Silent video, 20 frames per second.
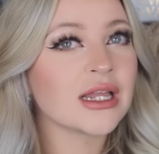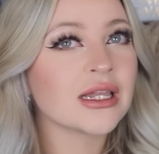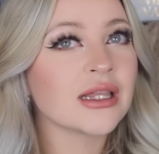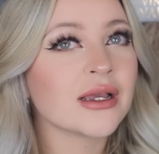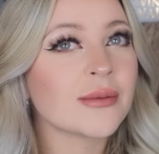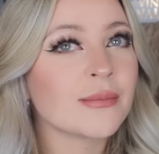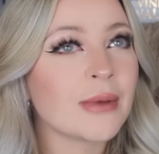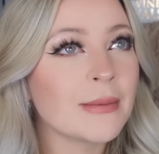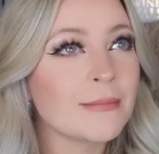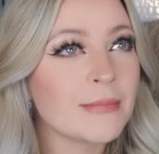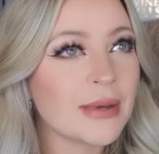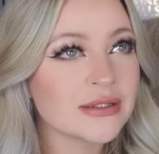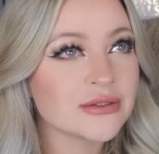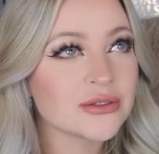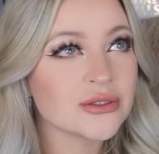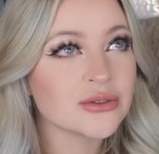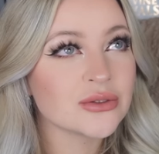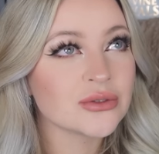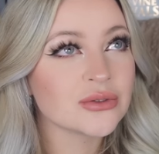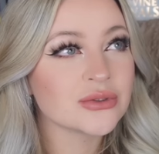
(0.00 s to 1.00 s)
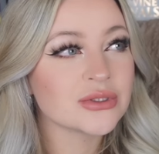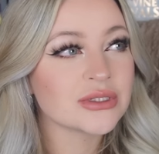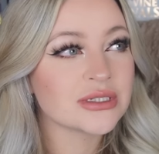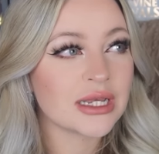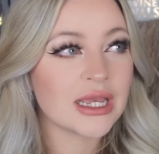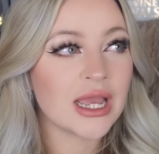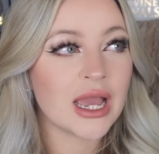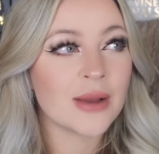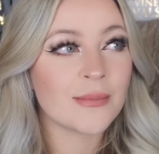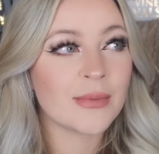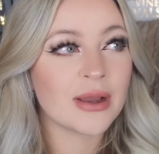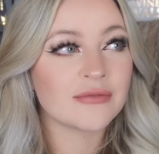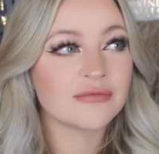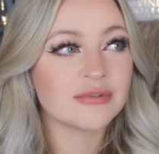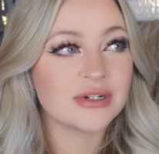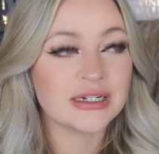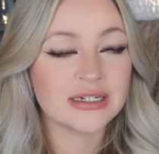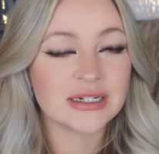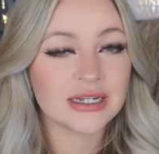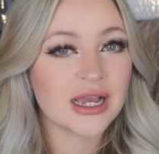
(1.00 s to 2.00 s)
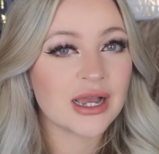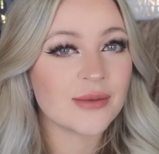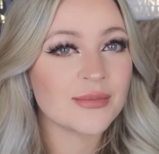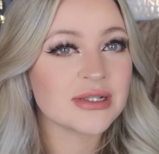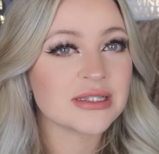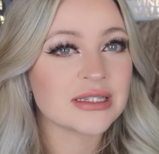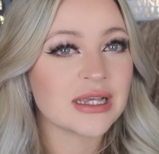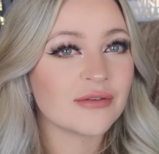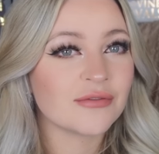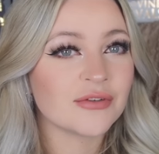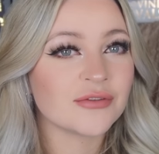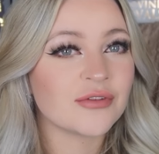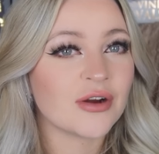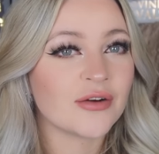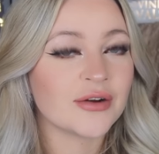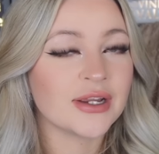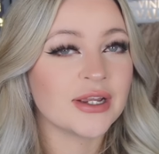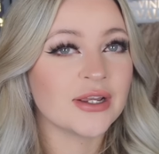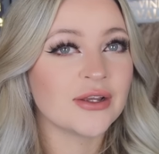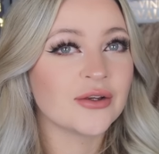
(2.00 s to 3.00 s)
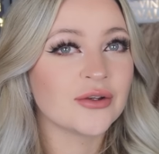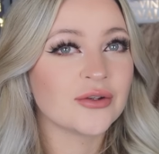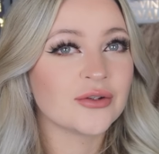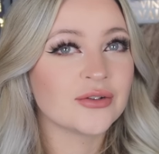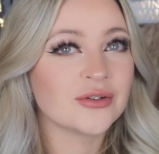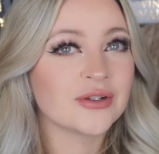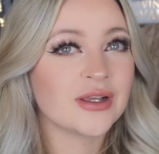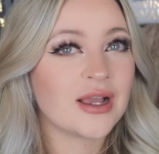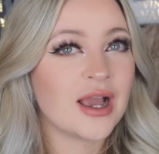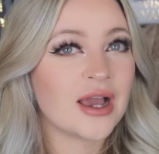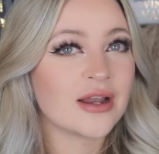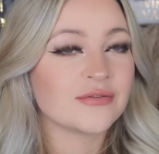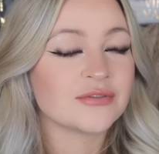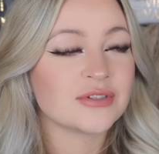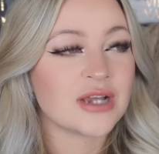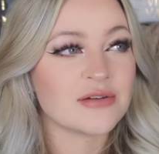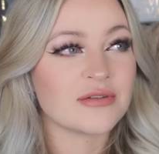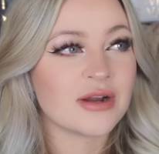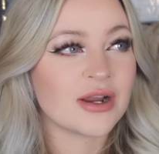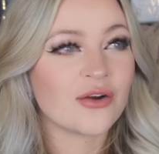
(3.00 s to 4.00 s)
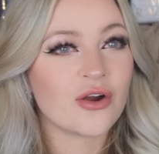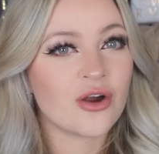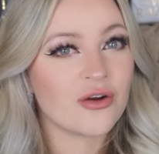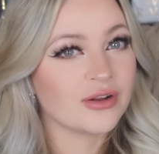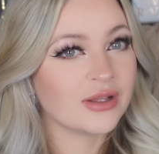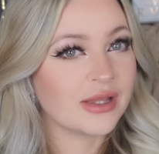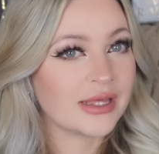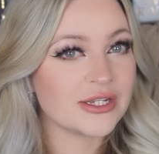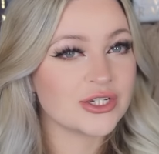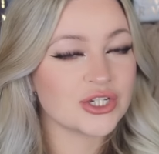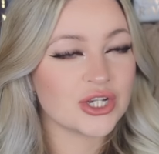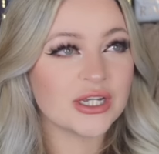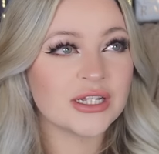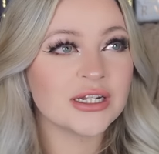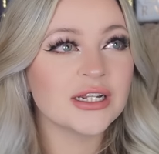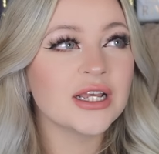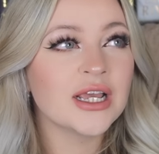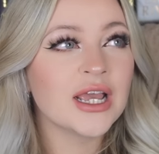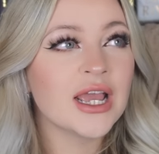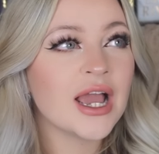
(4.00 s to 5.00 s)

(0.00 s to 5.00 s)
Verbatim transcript: Like my mental state and my reading habits have a very kind of direct correlation.